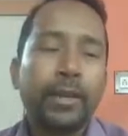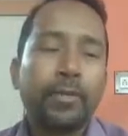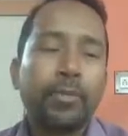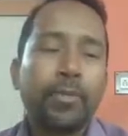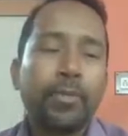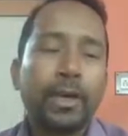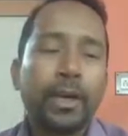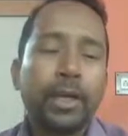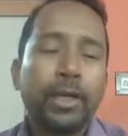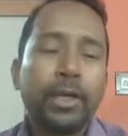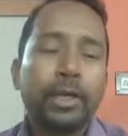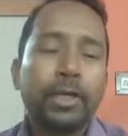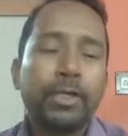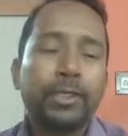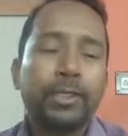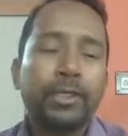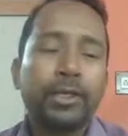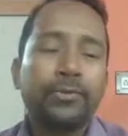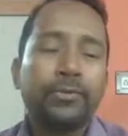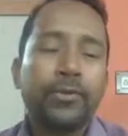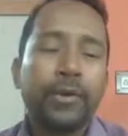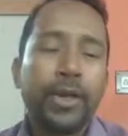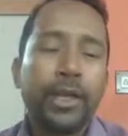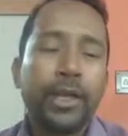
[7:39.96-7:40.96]
Under that
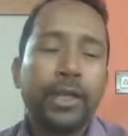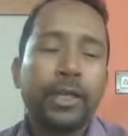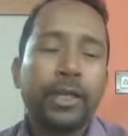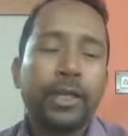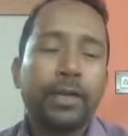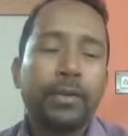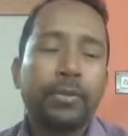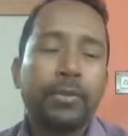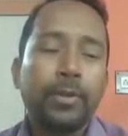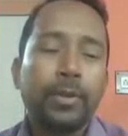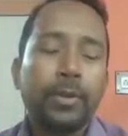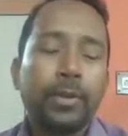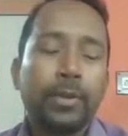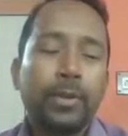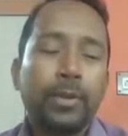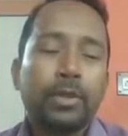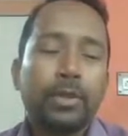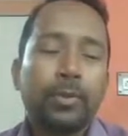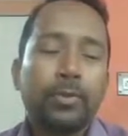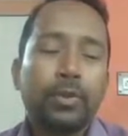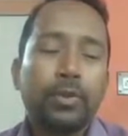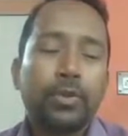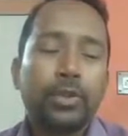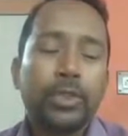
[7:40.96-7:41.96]
File tab, you have to
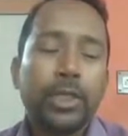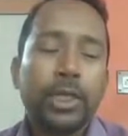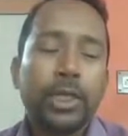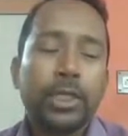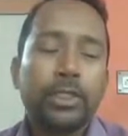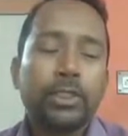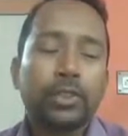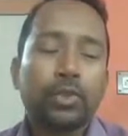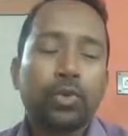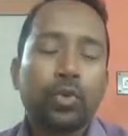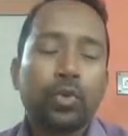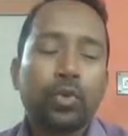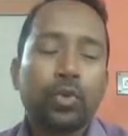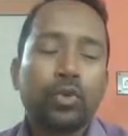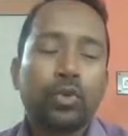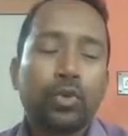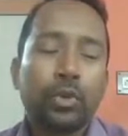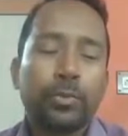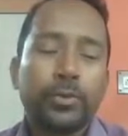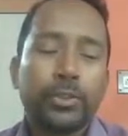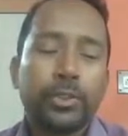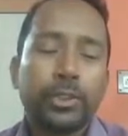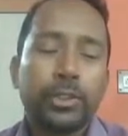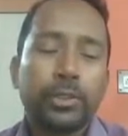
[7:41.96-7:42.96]
select this Close
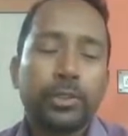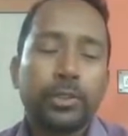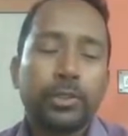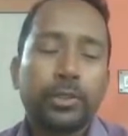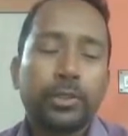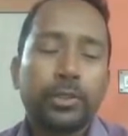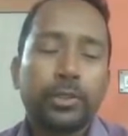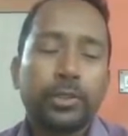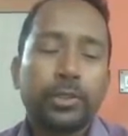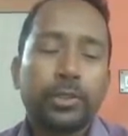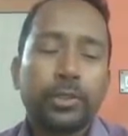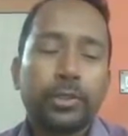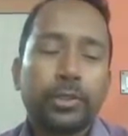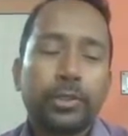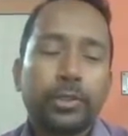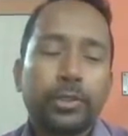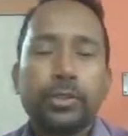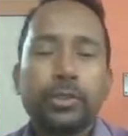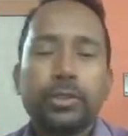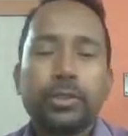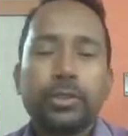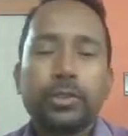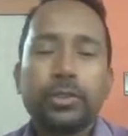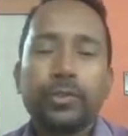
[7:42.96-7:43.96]
option.
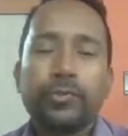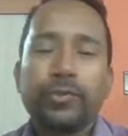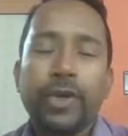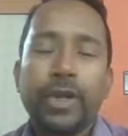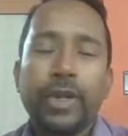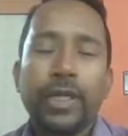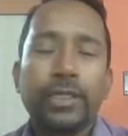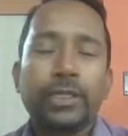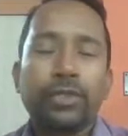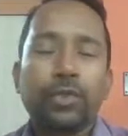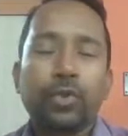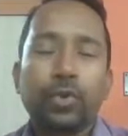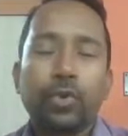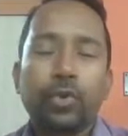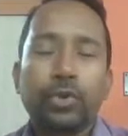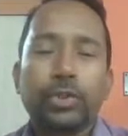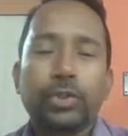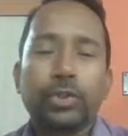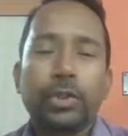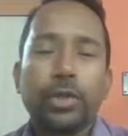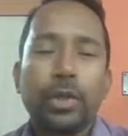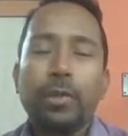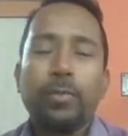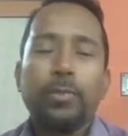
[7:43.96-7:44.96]
So file is closed,
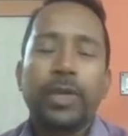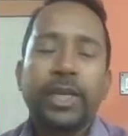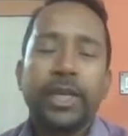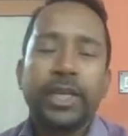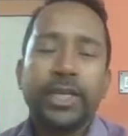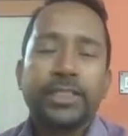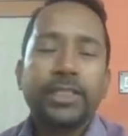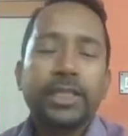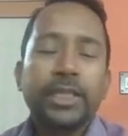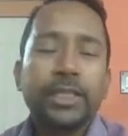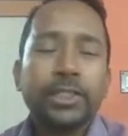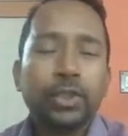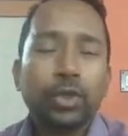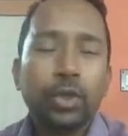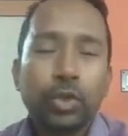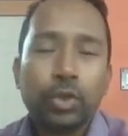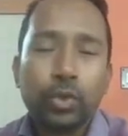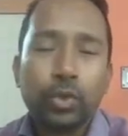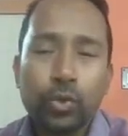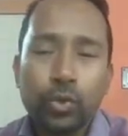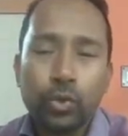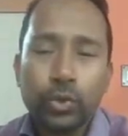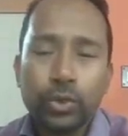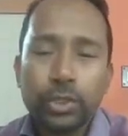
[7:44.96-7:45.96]
but Excel is not
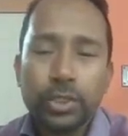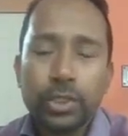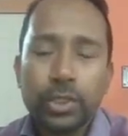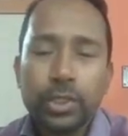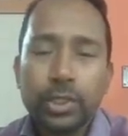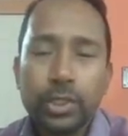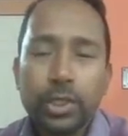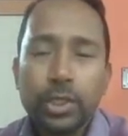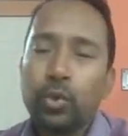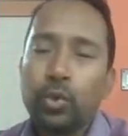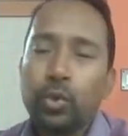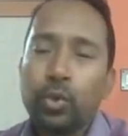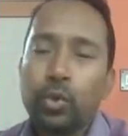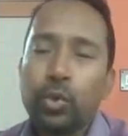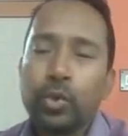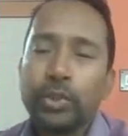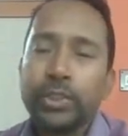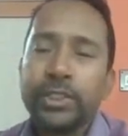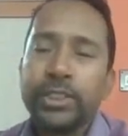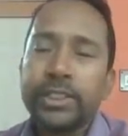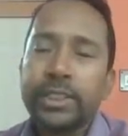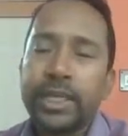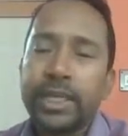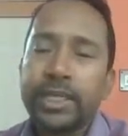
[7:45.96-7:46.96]
closed. To close this
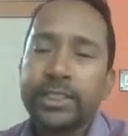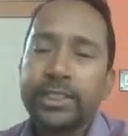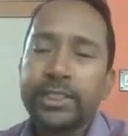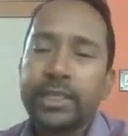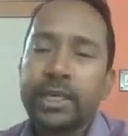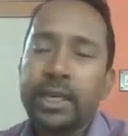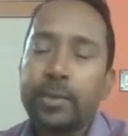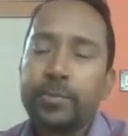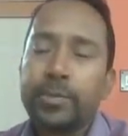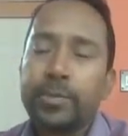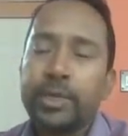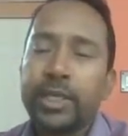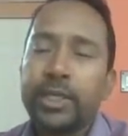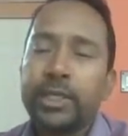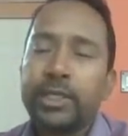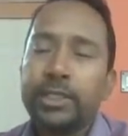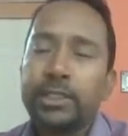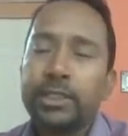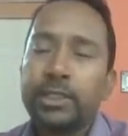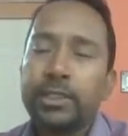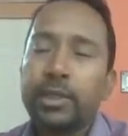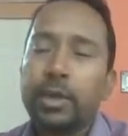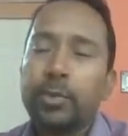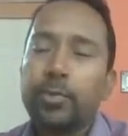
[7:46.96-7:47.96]
Excel application, you
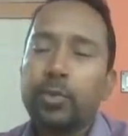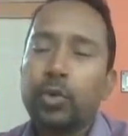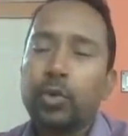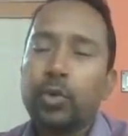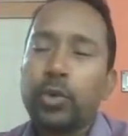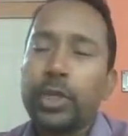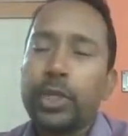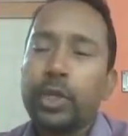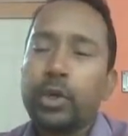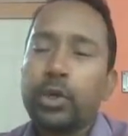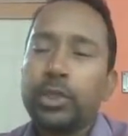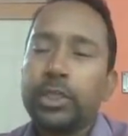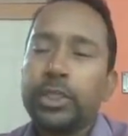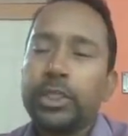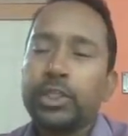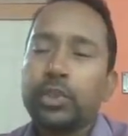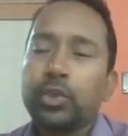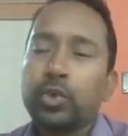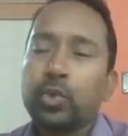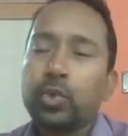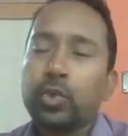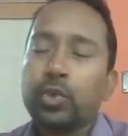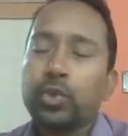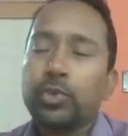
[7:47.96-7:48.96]
have to click on this
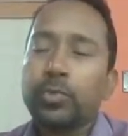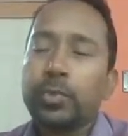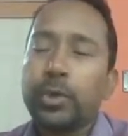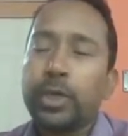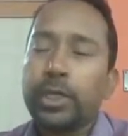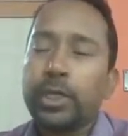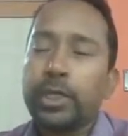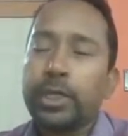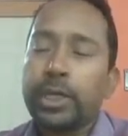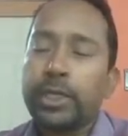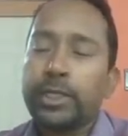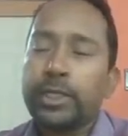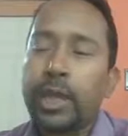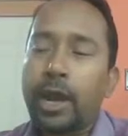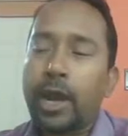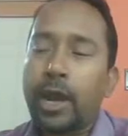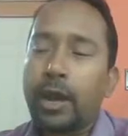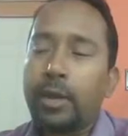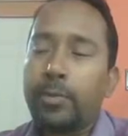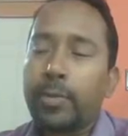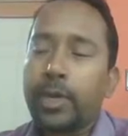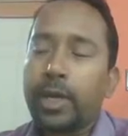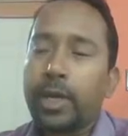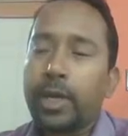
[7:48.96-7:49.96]
Close button at the
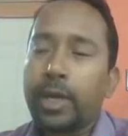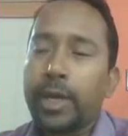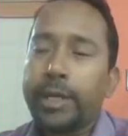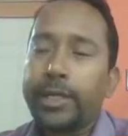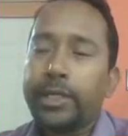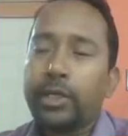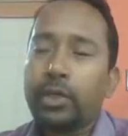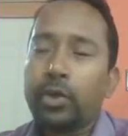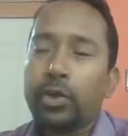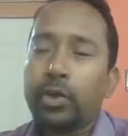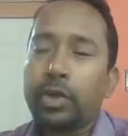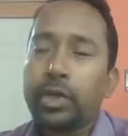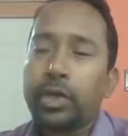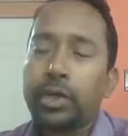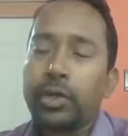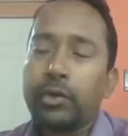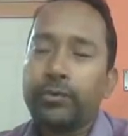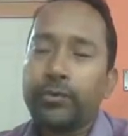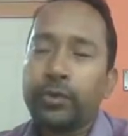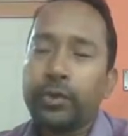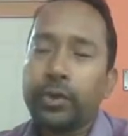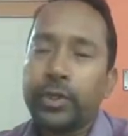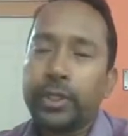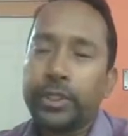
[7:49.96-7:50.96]
upper right corner of your
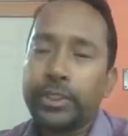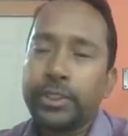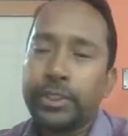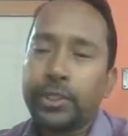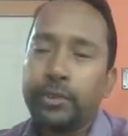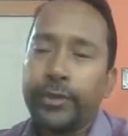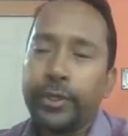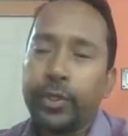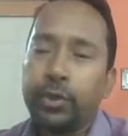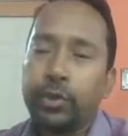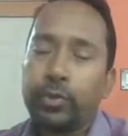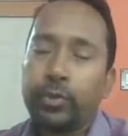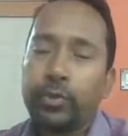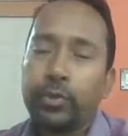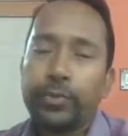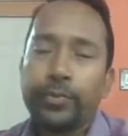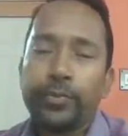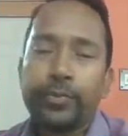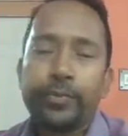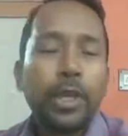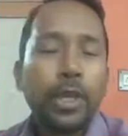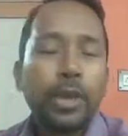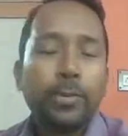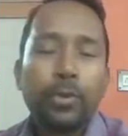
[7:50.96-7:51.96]
Excel window.
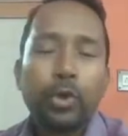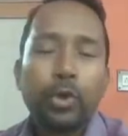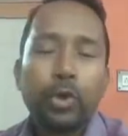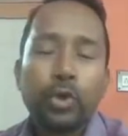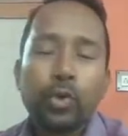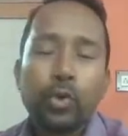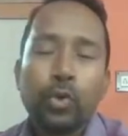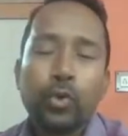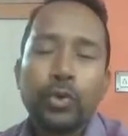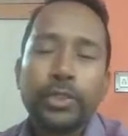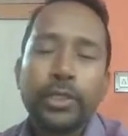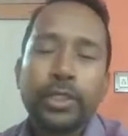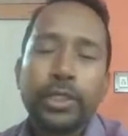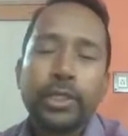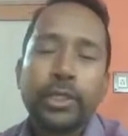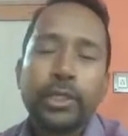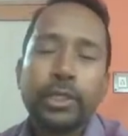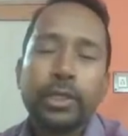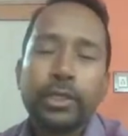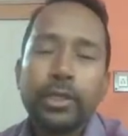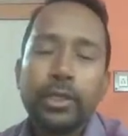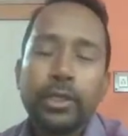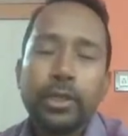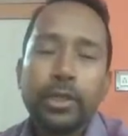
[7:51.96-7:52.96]
I'm not closing it.
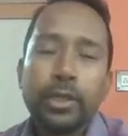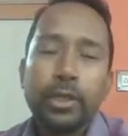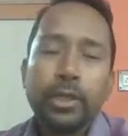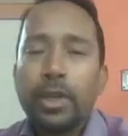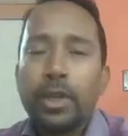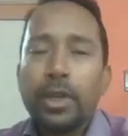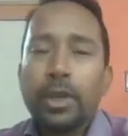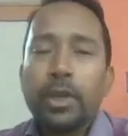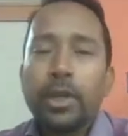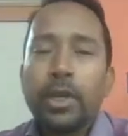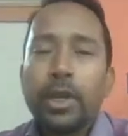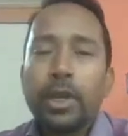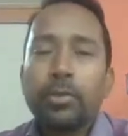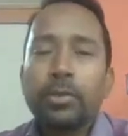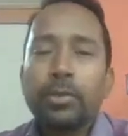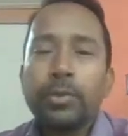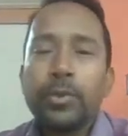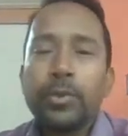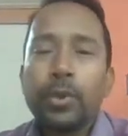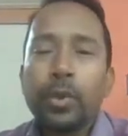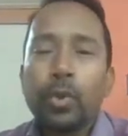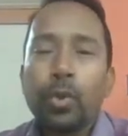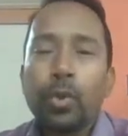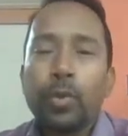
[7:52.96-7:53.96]
Now we will
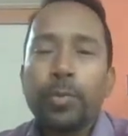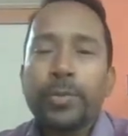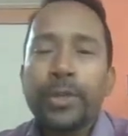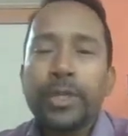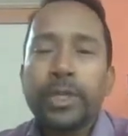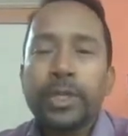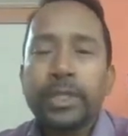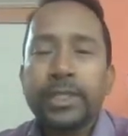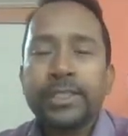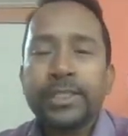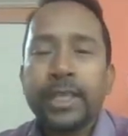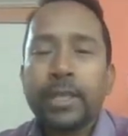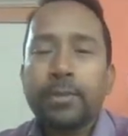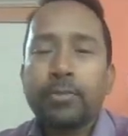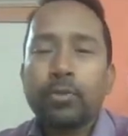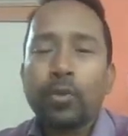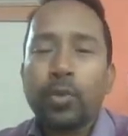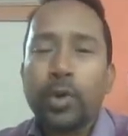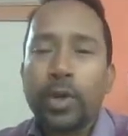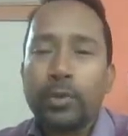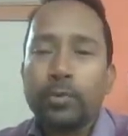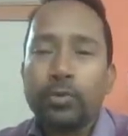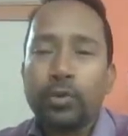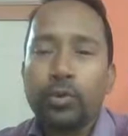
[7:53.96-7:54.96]
open the saved
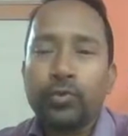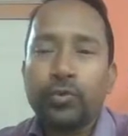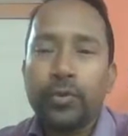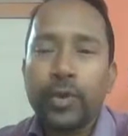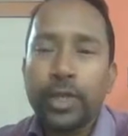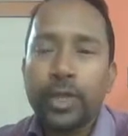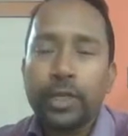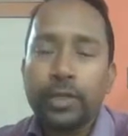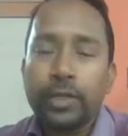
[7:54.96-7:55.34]
workbook file.